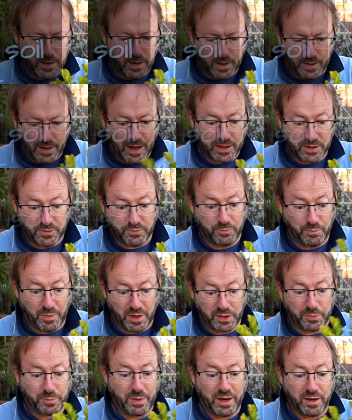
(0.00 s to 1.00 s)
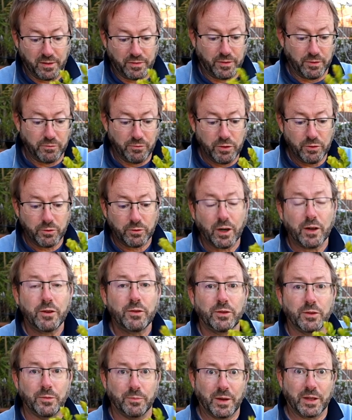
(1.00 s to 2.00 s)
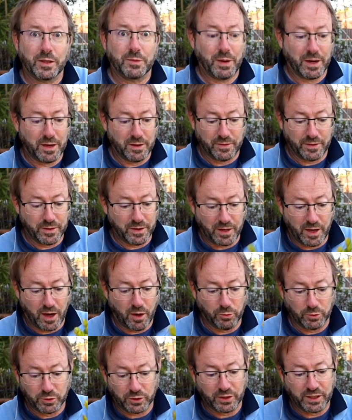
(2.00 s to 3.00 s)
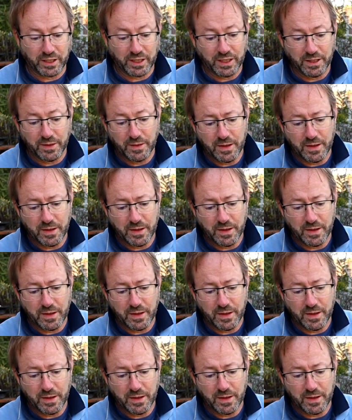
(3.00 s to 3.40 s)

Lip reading: And that's much better for root growth and much better for the whole tree.